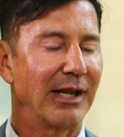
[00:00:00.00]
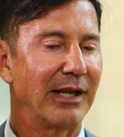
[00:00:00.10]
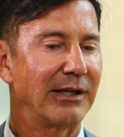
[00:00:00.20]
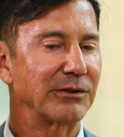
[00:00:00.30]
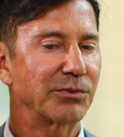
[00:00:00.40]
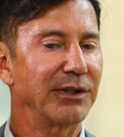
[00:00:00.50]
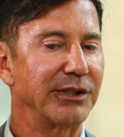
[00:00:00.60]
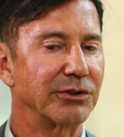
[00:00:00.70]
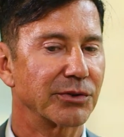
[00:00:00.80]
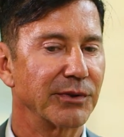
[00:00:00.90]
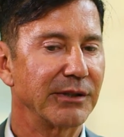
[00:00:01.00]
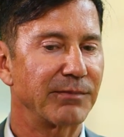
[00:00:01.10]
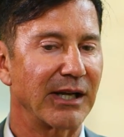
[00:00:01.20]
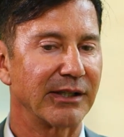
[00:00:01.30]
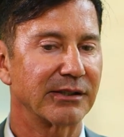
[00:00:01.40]
And I was really intrigued
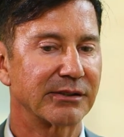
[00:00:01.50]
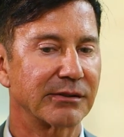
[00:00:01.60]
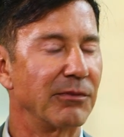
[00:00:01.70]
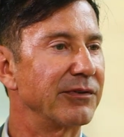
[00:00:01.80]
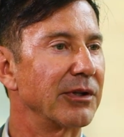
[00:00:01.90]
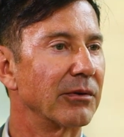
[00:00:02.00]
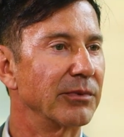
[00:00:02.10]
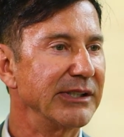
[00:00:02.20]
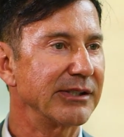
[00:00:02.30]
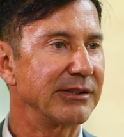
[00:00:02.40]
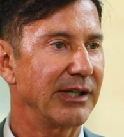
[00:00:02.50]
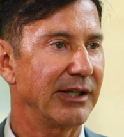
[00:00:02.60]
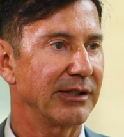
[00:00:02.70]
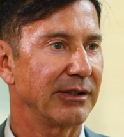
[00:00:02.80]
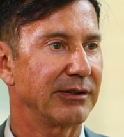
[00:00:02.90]
by some of the recent
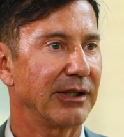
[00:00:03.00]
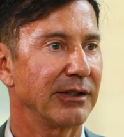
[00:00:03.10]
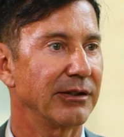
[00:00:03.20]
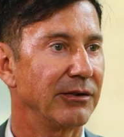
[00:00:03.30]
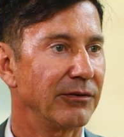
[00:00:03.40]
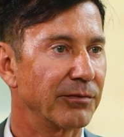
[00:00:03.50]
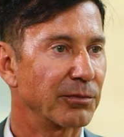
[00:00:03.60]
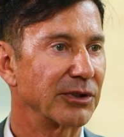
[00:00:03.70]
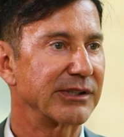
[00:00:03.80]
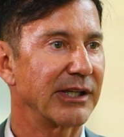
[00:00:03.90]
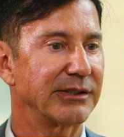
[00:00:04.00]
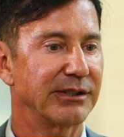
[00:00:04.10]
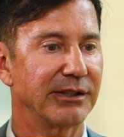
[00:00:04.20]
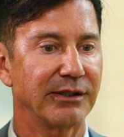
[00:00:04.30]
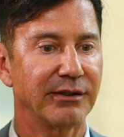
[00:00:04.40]
data that you've
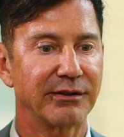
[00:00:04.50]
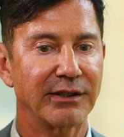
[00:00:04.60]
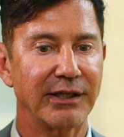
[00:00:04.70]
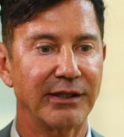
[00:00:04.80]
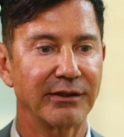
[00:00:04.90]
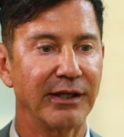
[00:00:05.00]
presented that